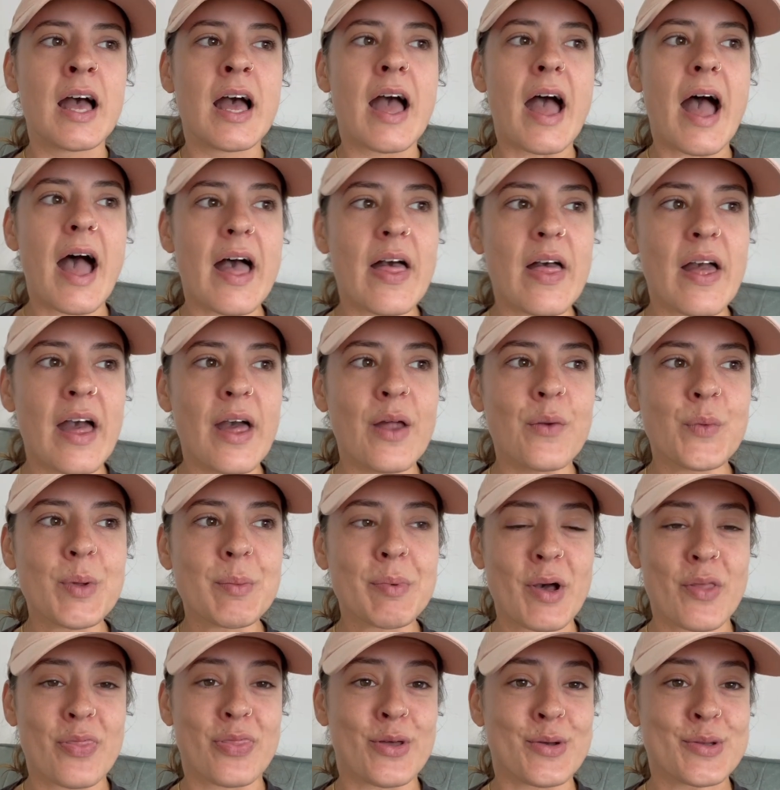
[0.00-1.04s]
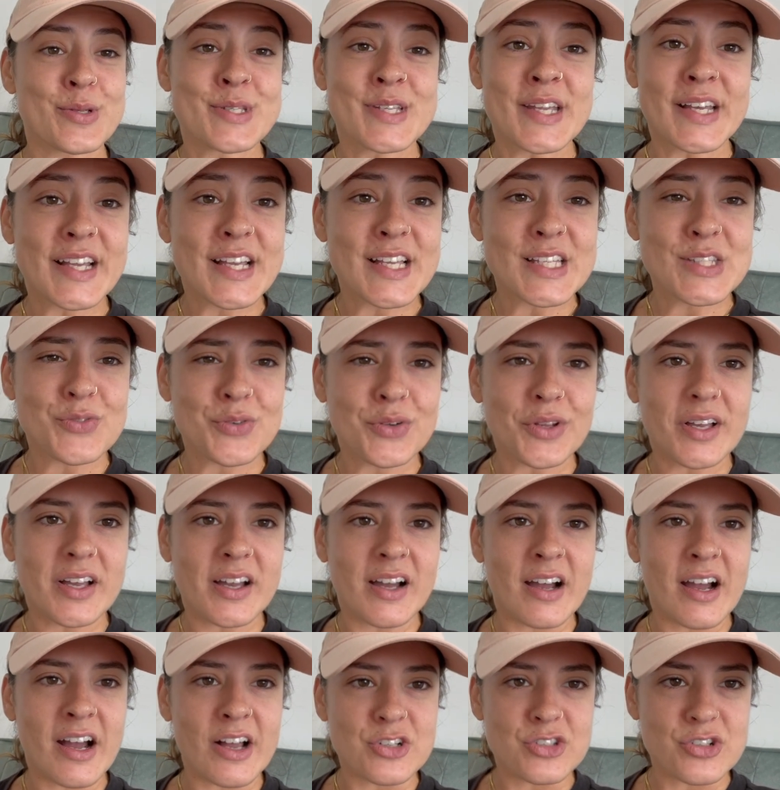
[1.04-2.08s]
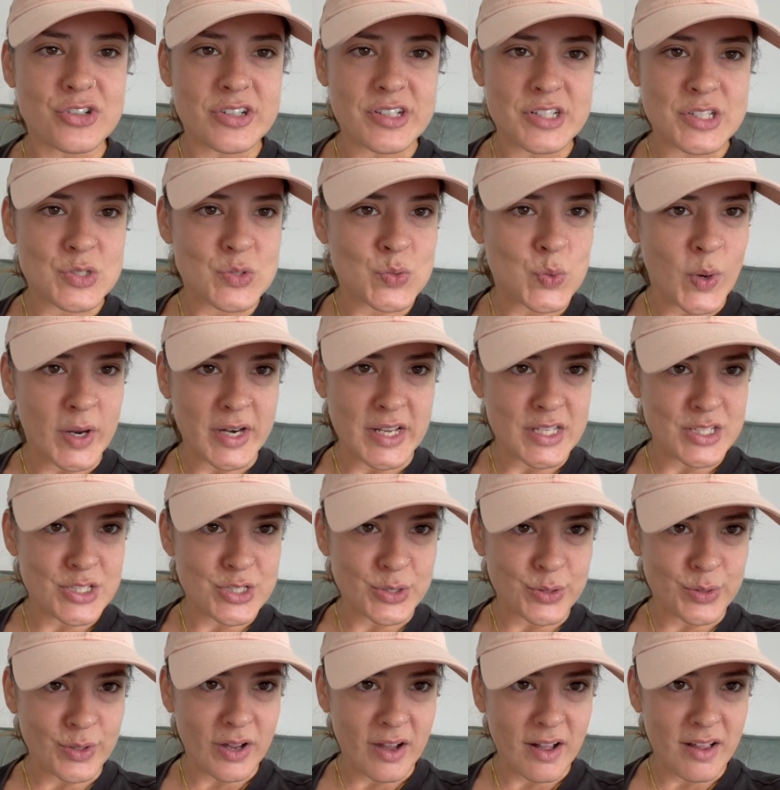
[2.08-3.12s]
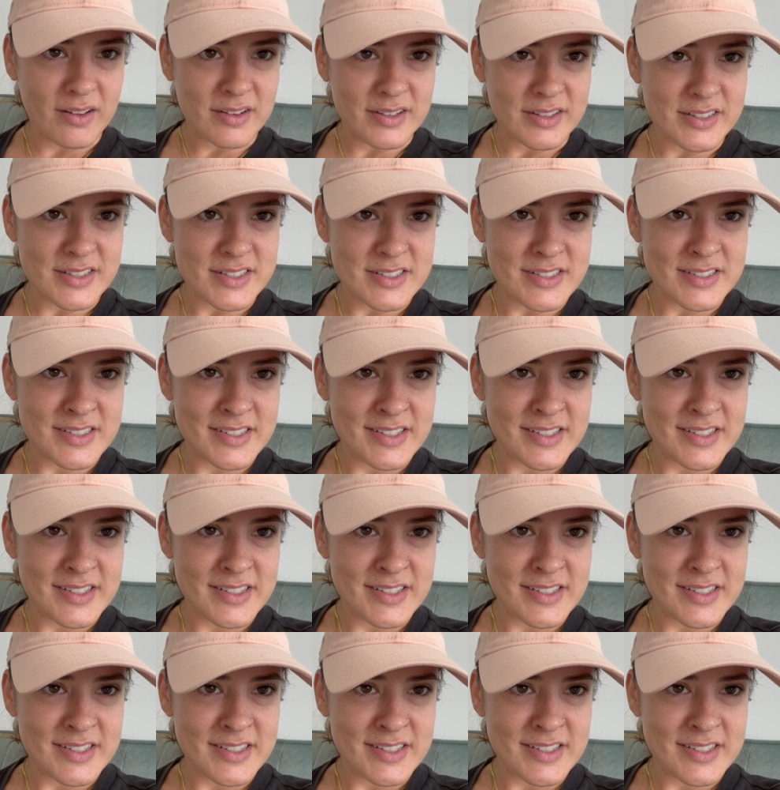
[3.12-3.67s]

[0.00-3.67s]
And we bought those tickets for like $122.